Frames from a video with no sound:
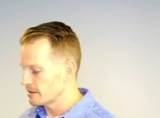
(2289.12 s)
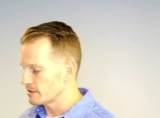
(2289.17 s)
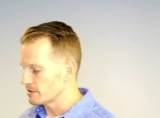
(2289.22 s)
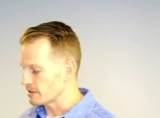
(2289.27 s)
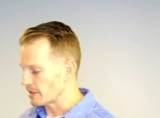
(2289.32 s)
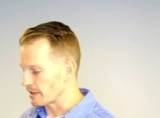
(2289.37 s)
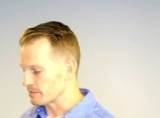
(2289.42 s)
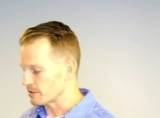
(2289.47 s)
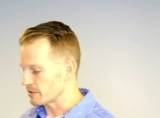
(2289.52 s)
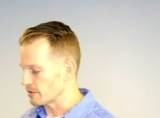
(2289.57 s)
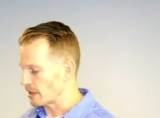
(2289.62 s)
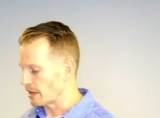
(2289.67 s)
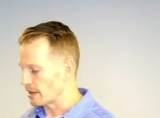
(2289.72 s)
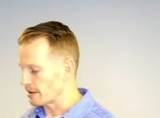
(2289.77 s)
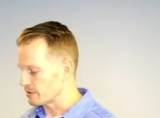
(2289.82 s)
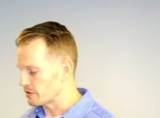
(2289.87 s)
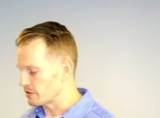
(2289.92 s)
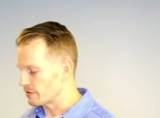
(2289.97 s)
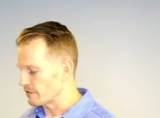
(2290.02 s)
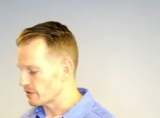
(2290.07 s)
Chapter,
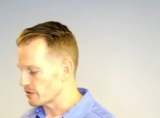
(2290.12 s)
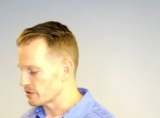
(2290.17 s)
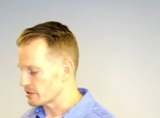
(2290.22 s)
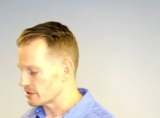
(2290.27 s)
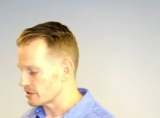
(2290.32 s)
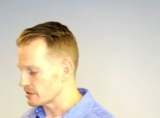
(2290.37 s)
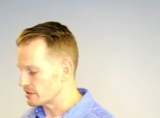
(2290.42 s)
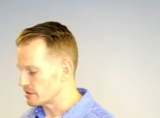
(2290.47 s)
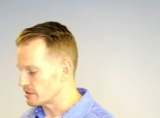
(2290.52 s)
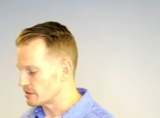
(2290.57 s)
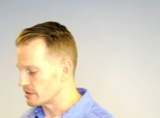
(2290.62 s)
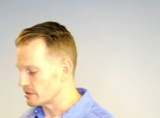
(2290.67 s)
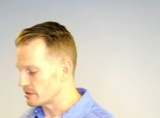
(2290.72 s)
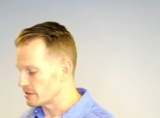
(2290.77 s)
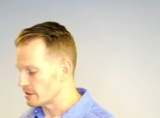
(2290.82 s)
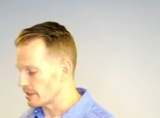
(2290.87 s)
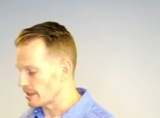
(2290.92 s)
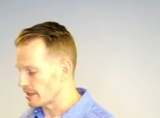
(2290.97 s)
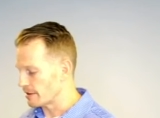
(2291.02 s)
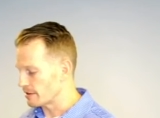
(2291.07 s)
uh, do verses,
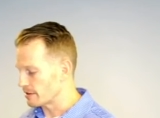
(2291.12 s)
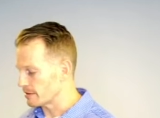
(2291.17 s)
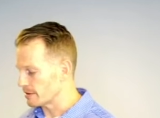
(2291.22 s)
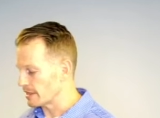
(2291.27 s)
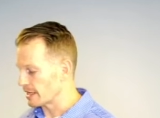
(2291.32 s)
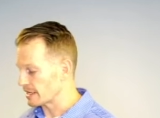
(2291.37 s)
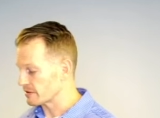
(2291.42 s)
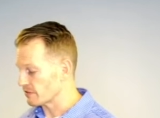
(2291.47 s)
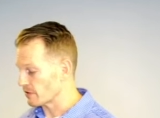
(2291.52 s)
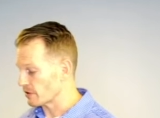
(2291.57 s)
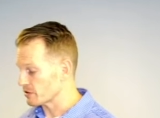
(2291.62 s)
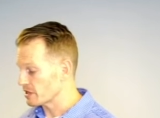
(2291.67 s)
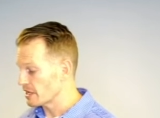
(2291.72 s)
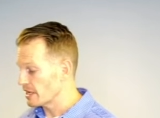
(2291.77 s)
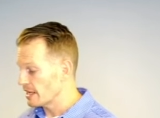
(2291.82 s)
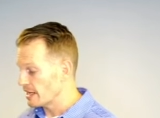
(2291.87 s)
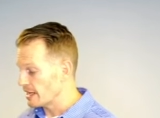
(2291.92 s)
uh, next verse.